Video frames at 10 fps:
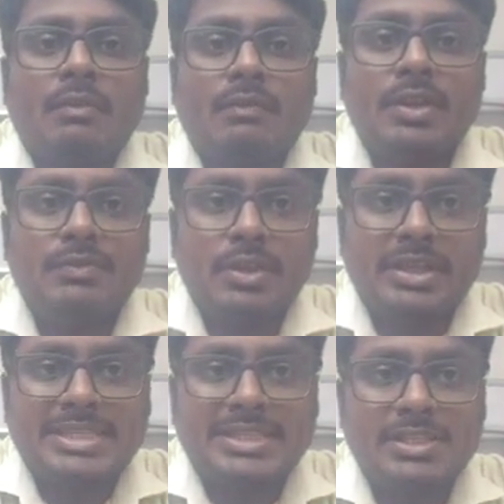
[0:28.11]
When we are
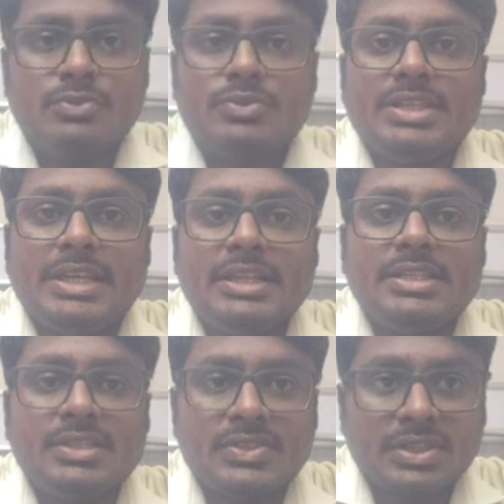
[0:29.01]
executing any
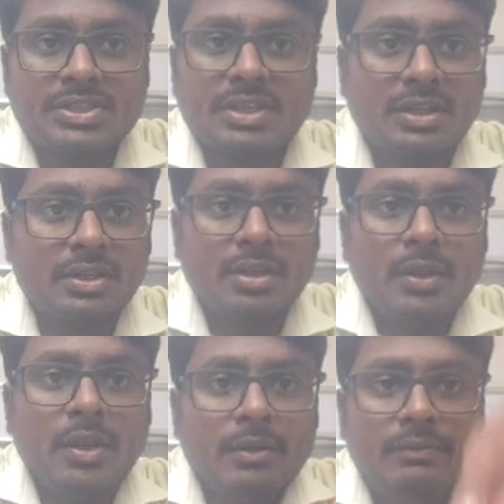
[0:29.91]
instruction,
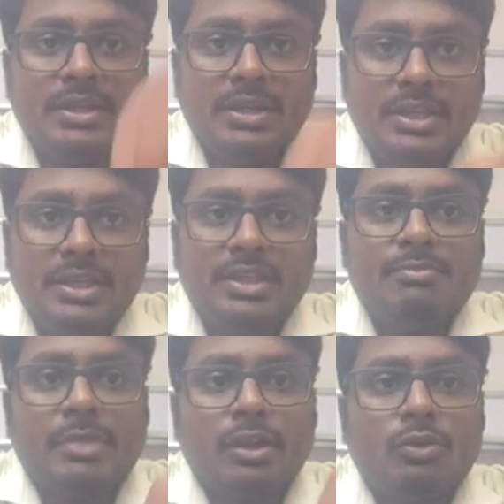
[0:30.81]
we need the
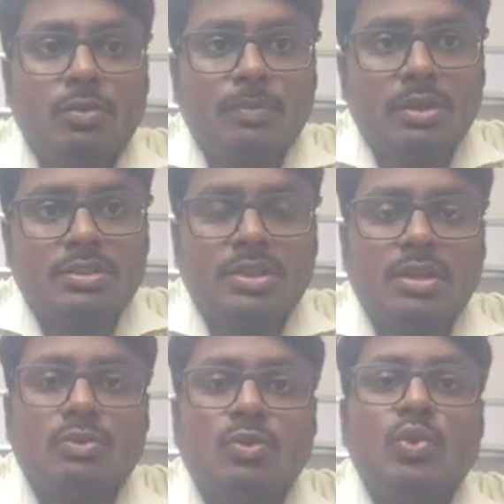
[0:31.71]
microprocessor
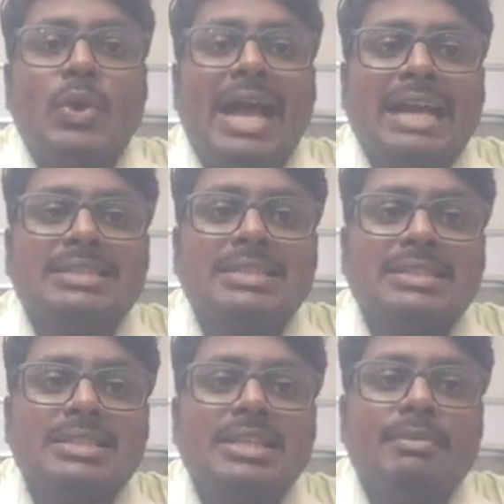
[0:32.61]
to access
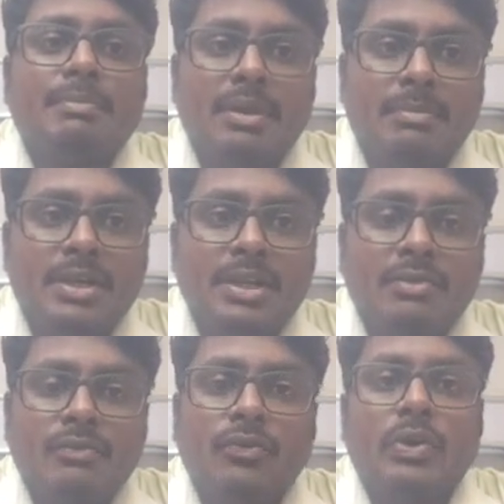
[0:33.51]
the memory
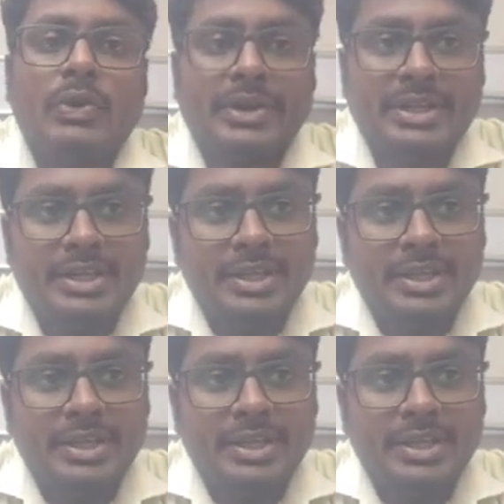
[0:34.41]
for reading